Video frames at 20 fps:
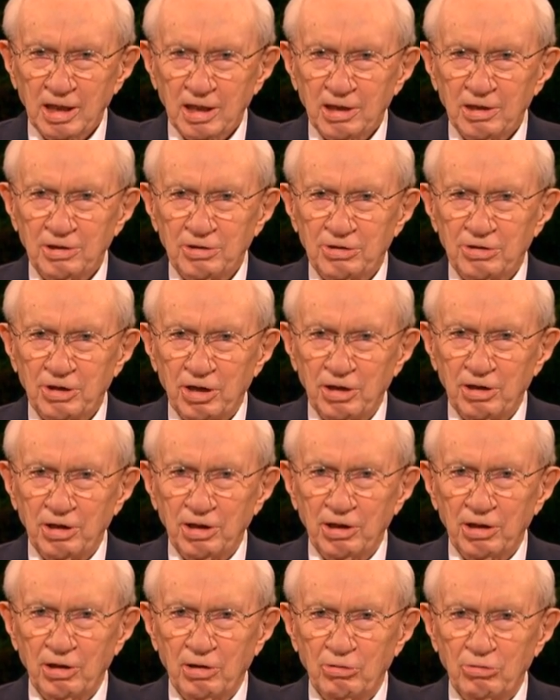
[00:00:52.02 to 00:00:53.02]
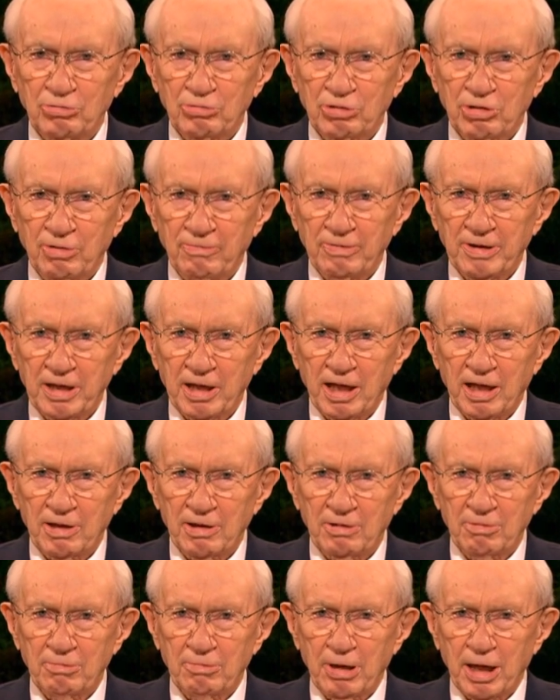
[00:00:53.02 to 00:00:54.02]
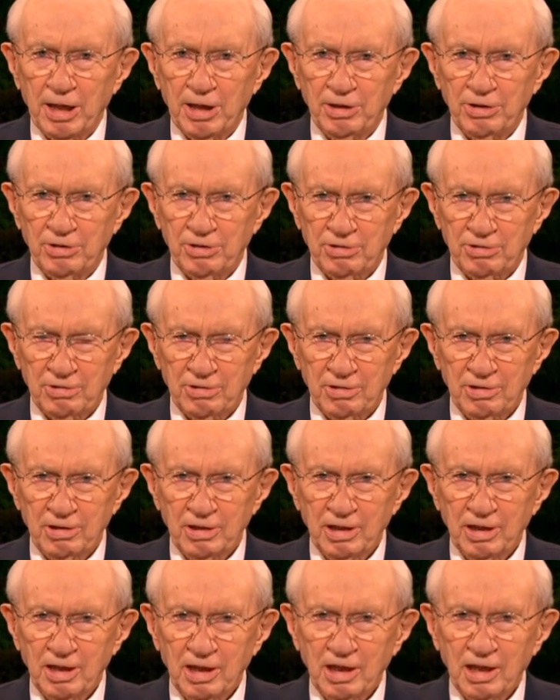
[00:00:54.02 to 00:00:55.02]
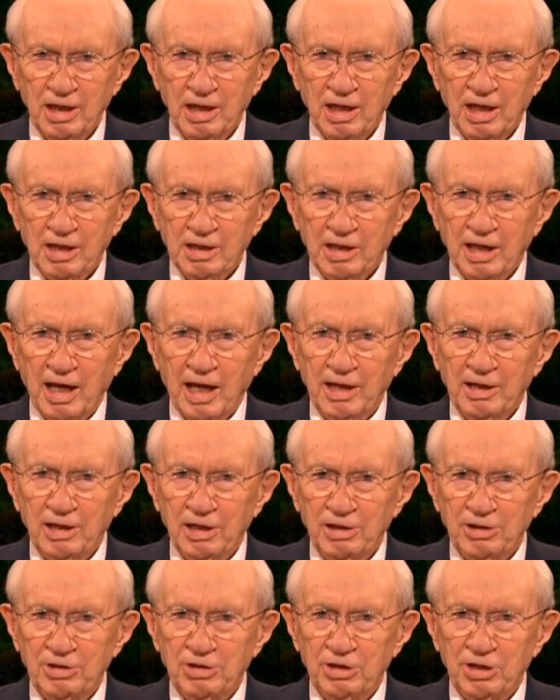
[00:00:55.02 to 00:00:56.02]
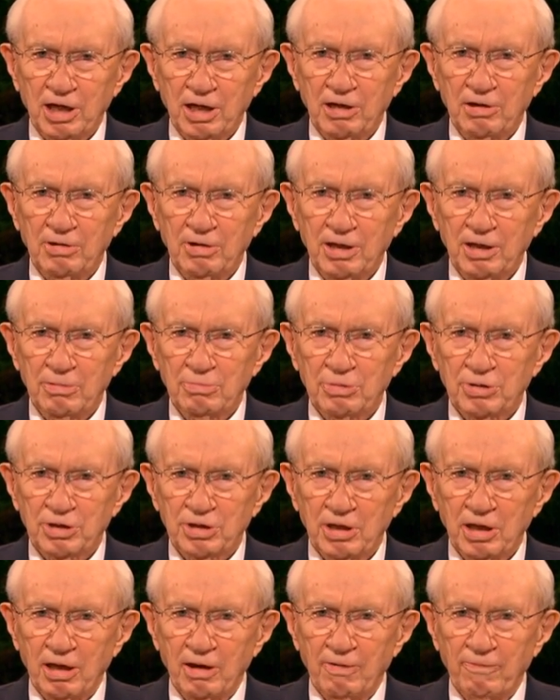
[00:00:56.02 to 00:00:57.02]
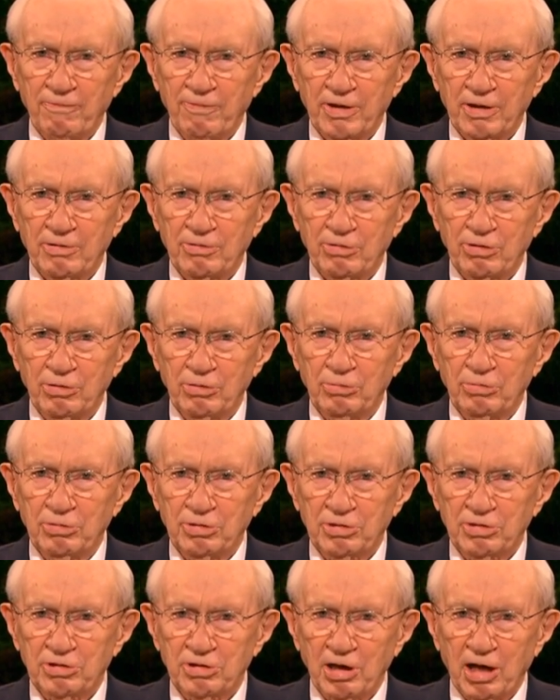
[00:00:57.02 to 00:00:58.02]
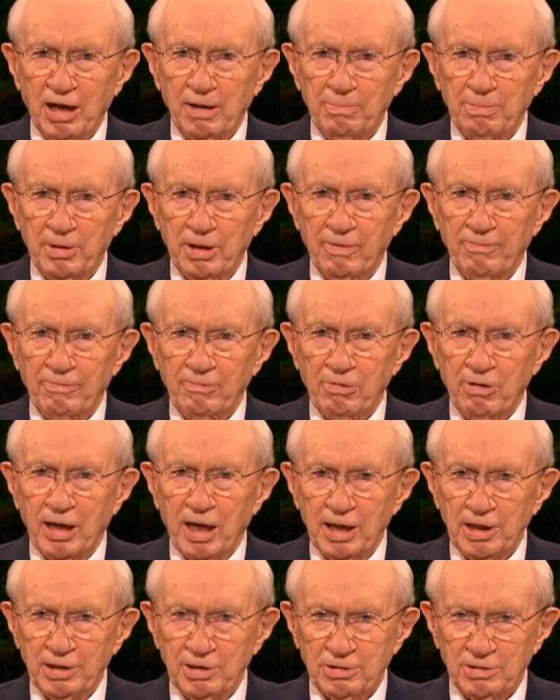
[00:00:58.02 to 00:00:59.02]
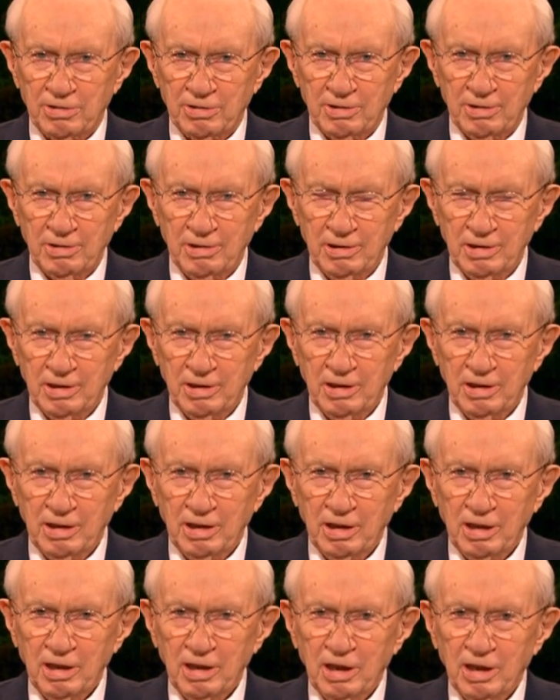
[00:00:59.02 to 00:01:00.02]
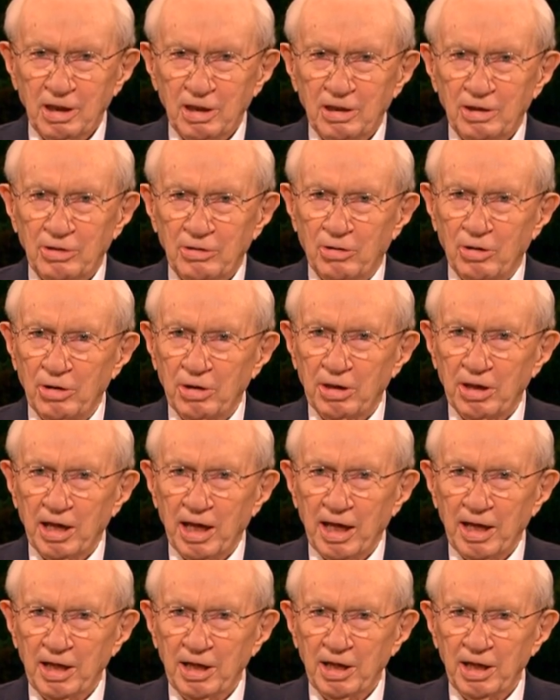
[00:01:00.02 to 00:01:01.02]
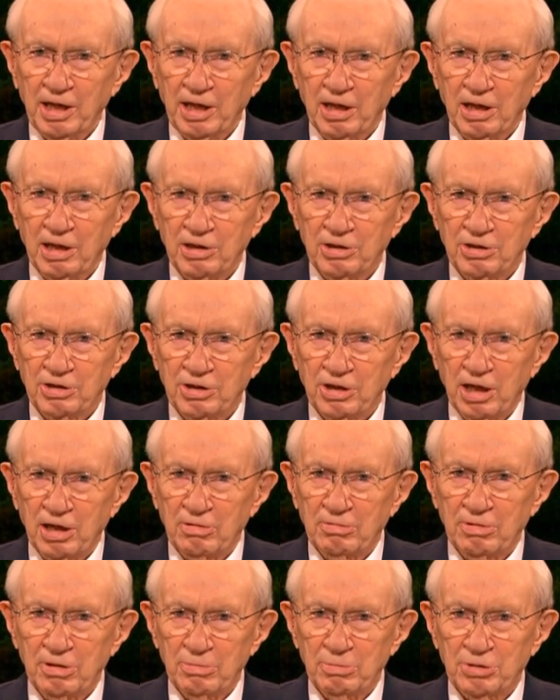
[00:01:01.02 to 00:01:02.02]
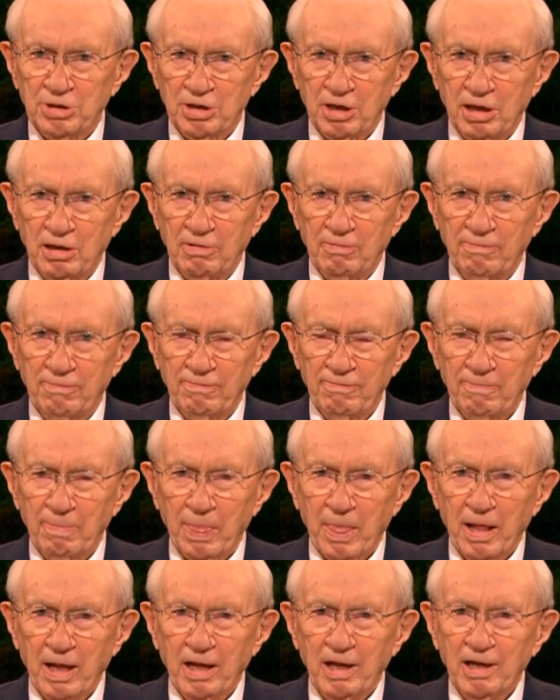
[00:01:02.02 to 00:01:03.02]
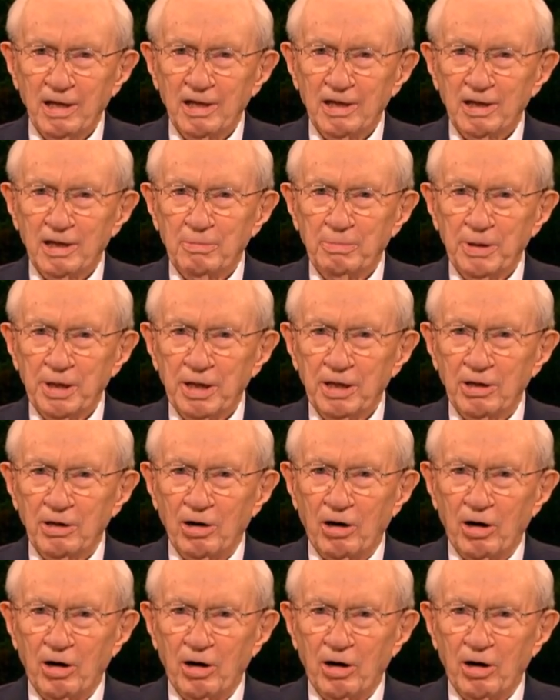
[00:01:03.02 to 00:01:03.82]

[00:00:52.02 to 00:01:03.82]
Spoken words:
concerning those of another race can consider himself a true disciple of Christ, nor can he consider himself to be in